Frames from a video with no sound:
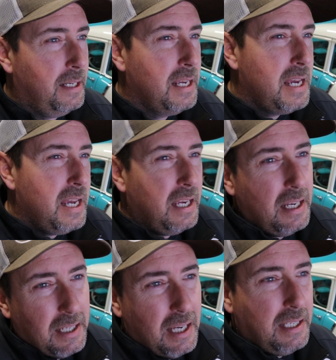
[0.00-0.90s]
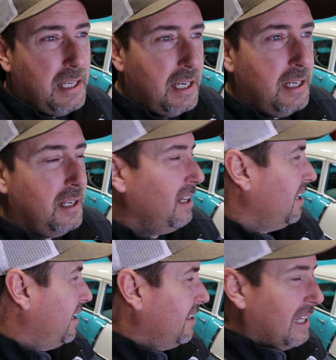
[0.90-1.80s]
And again, it
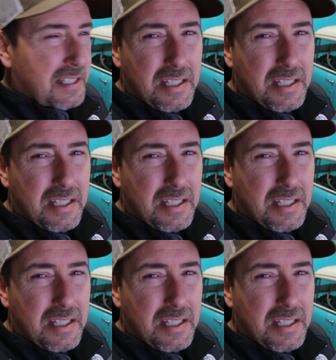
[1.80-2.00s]
had like